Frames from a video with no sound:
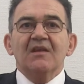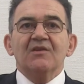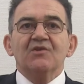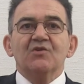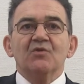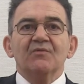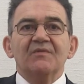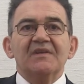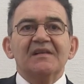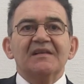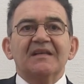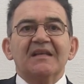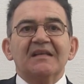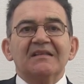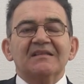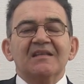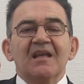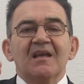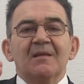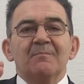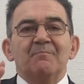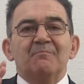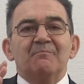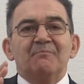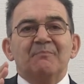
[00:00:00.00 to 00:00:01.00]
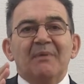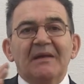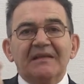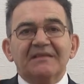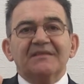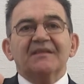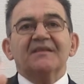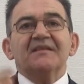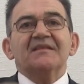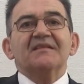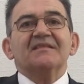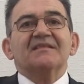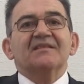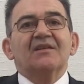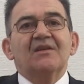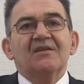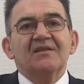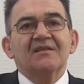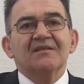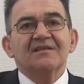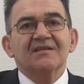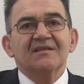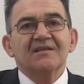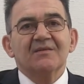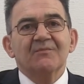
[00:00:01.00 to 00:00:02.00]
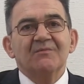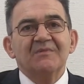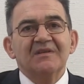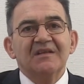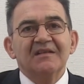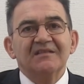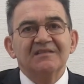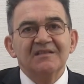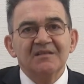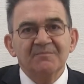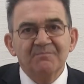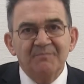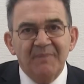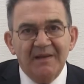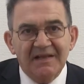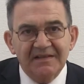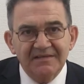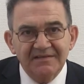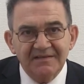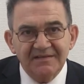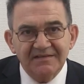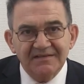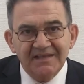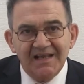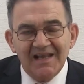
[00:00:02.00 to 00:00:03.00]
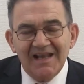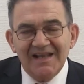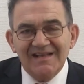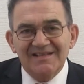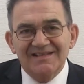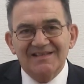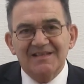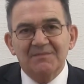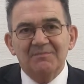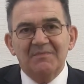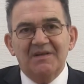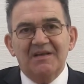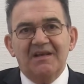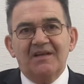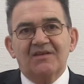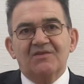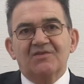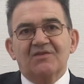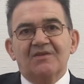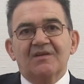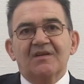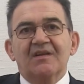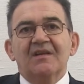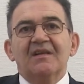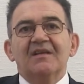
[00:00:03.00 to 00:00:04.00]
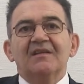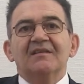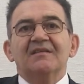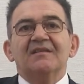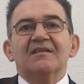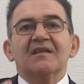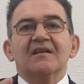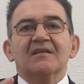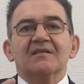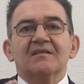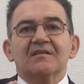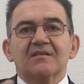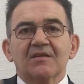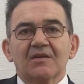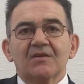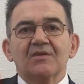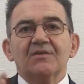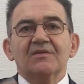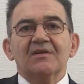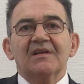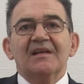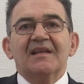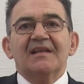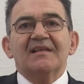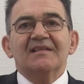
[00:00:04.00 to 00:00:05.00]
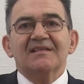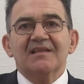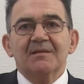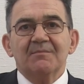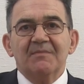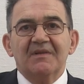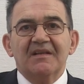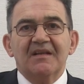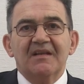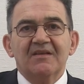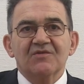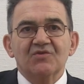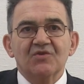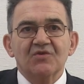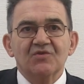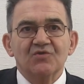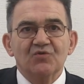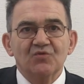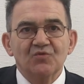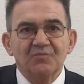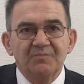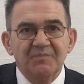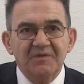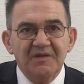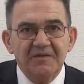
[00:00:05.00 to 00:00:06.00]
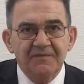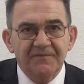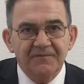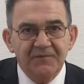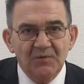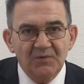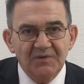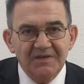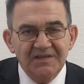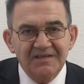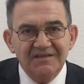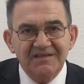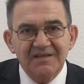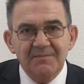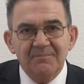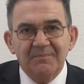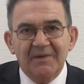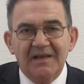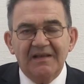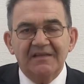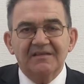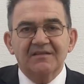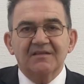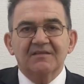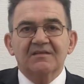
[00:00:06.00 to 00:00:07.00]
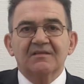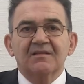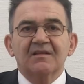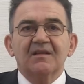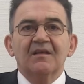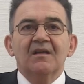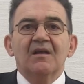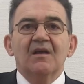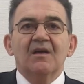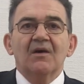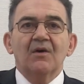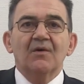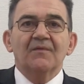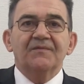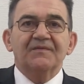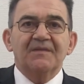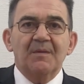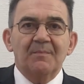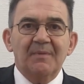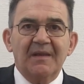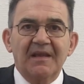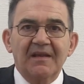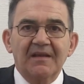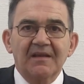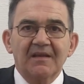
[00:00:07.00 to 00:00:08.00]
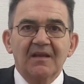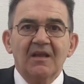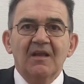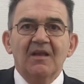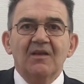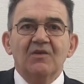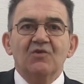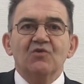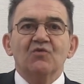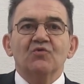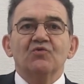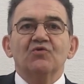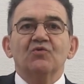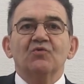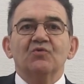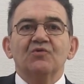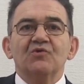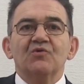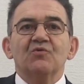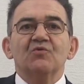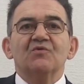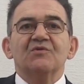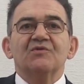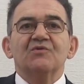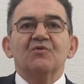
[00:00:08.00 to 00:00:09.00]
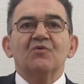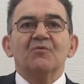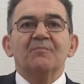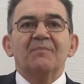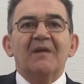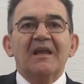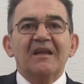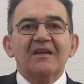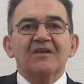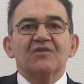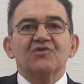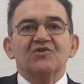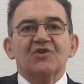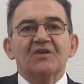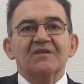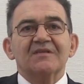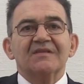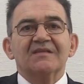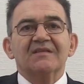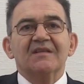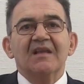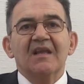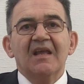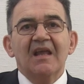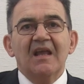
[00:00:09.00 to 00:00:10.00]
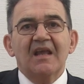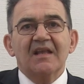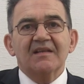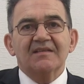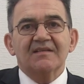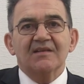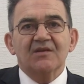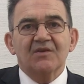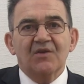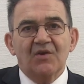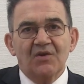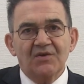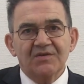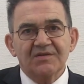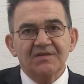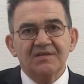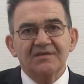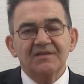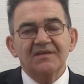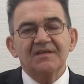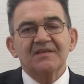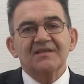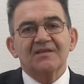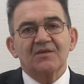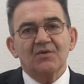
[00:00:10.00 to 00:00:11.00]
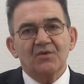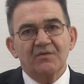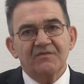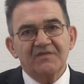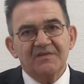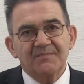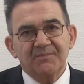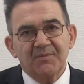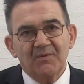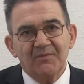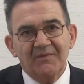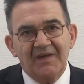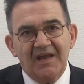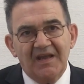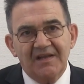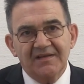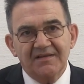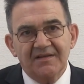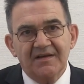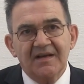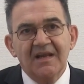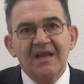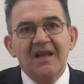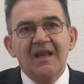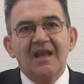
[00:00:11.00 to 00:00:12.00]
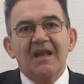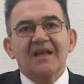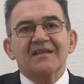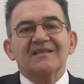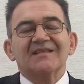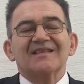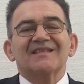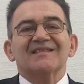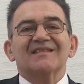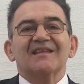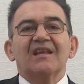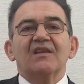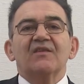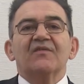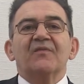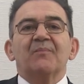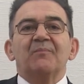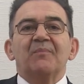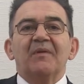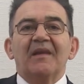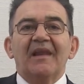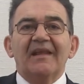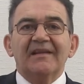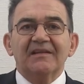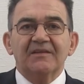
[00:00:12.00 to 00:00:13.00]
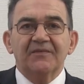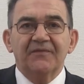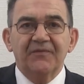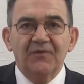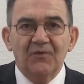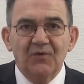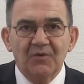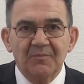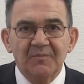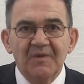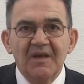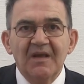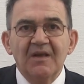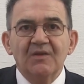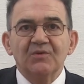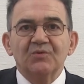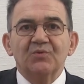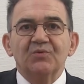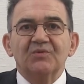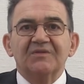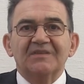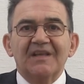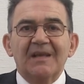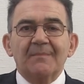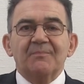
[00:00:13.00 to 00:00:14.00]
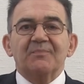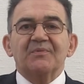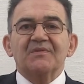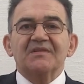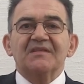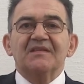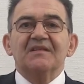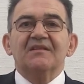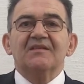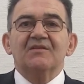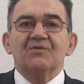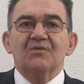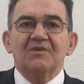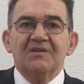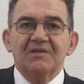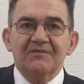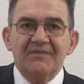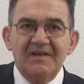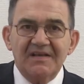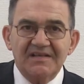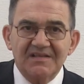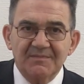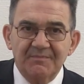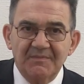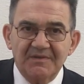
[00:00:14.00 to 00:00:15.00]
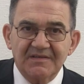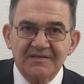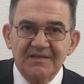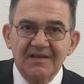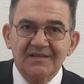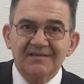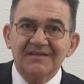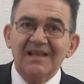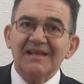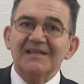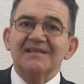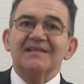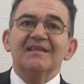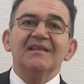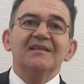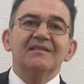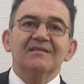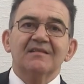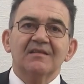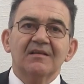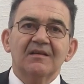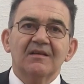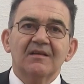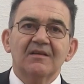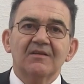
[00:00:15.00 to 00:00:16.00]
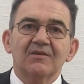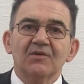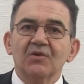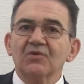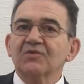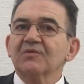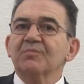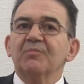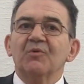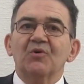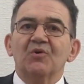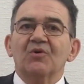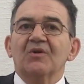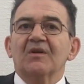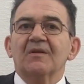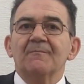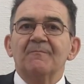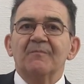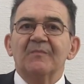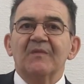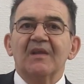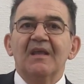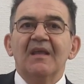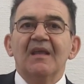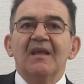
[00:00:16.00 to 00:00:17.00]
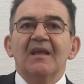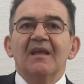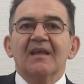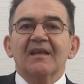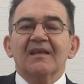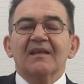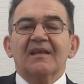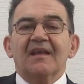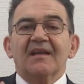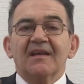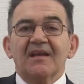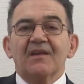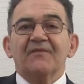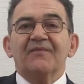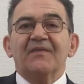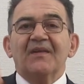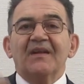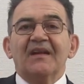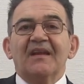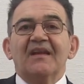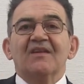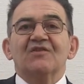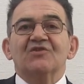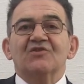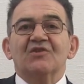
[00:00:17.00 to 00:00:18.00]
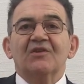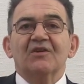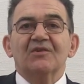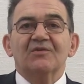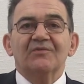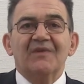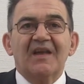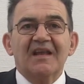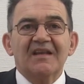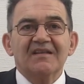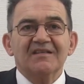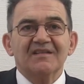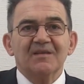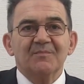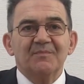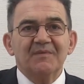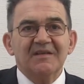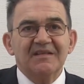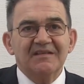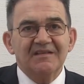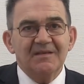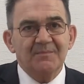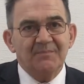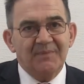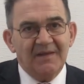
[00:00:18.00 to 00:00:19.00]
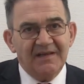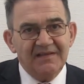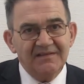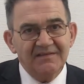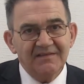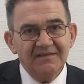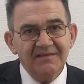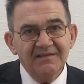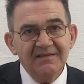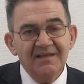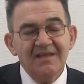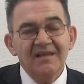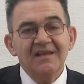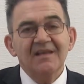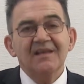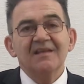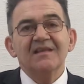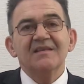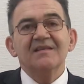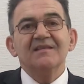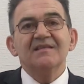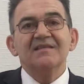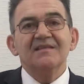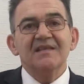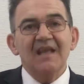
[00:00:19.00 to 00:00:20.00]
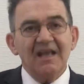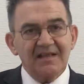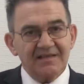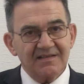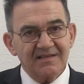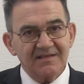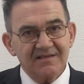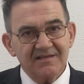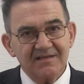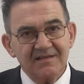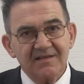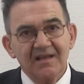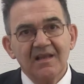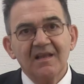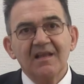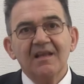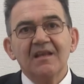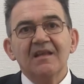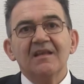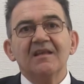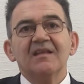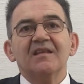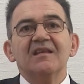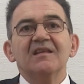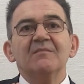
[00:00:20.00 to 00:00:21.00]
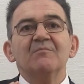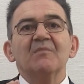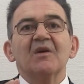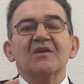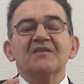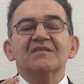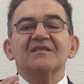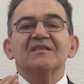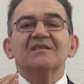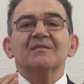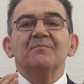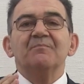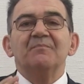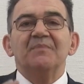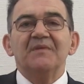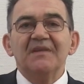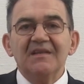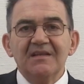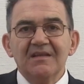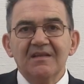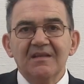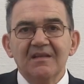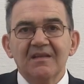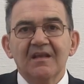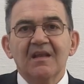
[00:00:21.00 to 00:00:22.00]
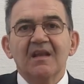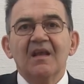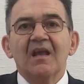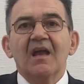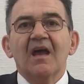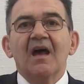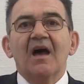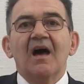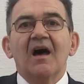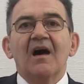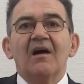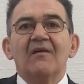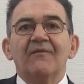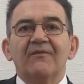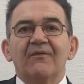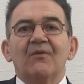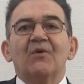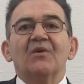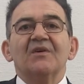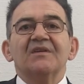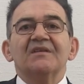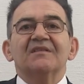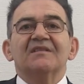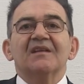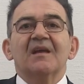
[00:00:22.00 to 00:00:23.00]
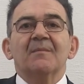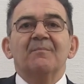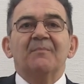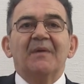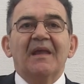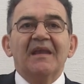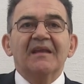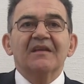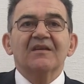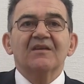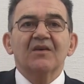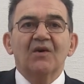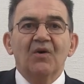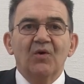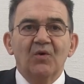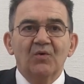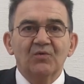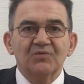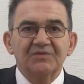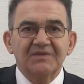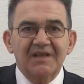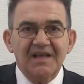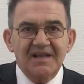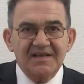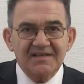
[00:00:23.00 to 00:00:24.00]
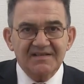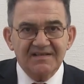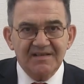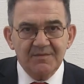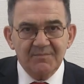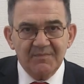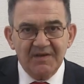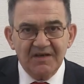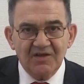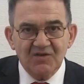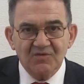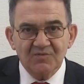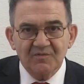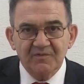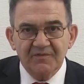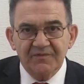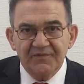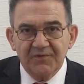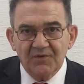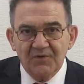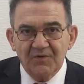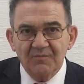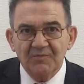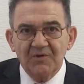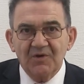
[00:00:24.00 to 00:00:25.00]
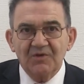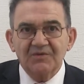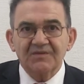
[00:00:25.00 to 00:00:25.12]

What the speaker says: You will get better results with an independent asset manager. The external asset manager should be fully independent of the bank. You should use your bank just as a custody service provider, as a safe platform to deposit your investments. That's it, not more. Can a financial advisor be independent? Yes, he must be. Avoid a bank-owned asset management firm